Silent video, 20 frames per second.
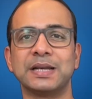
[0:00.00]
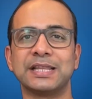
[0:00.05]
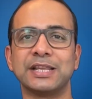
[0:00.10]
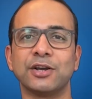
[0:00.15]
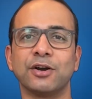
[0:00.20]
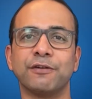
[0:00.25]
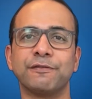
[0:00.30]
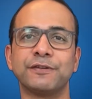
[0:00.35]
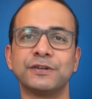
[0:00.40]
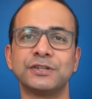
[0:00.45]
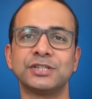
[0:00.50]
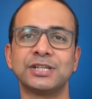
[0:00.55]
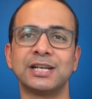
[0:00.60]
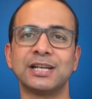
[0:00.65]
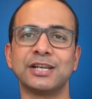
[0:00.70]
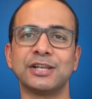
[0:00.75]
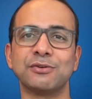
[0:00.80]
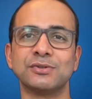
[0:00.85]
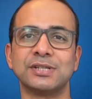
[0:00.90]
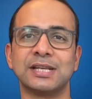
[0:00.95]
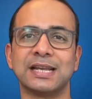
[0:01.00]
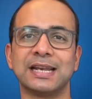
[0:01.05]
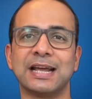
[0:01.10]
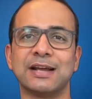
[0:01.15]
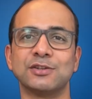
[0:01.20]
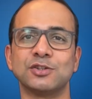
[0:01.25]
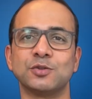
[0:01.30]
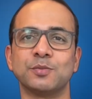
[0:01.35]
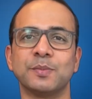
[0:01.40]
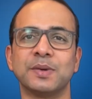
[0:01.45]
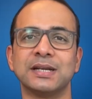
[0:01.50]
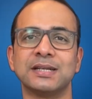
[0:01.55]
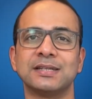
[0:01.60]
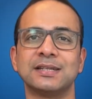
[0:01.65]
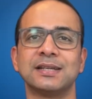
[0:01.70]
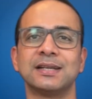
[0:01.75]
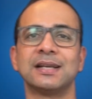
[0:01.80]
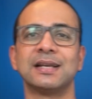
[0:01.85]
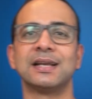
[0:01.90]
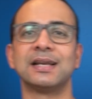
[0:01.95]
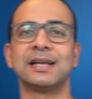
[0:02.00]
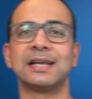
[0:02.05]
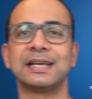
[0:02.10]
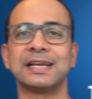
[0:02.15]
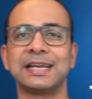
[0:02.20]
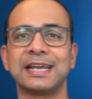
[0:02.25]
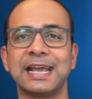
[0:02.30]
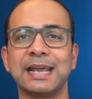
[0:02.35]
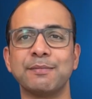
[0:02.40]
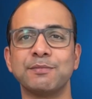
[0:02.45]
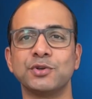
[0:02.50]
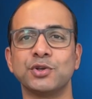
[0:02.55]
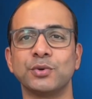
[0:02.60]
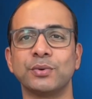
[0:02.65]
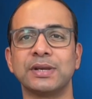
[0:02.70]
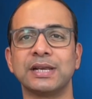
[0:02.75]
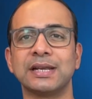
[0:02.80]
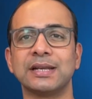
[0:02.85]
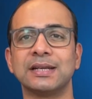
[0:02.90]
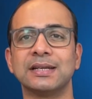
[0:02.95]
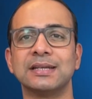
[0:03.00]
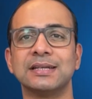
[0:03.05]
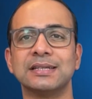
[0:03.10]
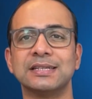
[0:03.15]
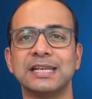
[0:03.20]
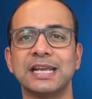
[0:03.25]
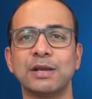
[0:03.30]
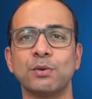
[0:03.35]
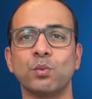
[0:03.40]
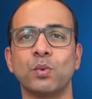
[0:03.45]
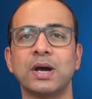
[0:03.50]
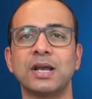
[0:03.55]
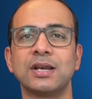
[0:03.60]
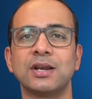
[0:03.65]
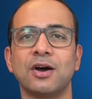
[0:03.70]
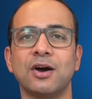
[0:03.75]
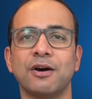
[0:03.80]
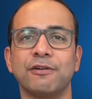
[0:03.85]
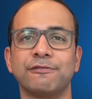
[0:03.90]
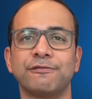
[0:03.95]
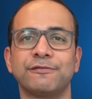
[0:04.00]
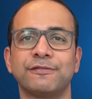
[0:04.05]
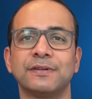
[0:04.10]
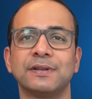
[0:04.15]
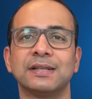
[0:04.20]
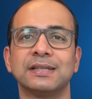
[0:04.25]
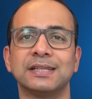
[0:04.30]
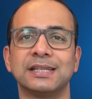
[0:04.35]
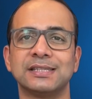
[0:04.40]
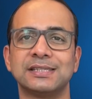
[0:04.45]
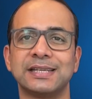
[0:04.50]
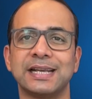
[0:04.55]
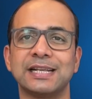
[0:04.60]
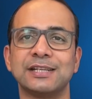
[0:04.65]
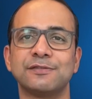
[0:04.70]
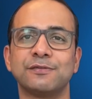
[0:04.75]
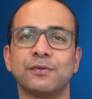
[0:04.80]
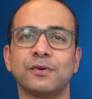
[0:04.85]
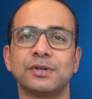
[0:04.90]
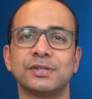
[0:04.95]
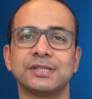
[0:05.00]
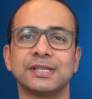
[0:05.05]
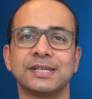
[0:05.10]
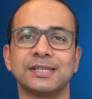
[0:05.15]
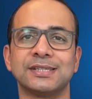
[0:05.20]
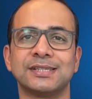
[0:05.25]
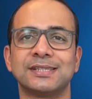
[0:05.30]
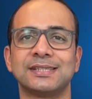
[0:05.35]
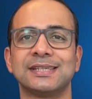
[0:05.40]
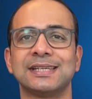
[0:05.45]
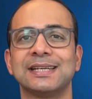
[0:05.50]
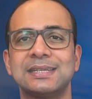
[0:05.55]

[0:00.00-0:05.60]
the official news announcement came during day one of the Salesforce's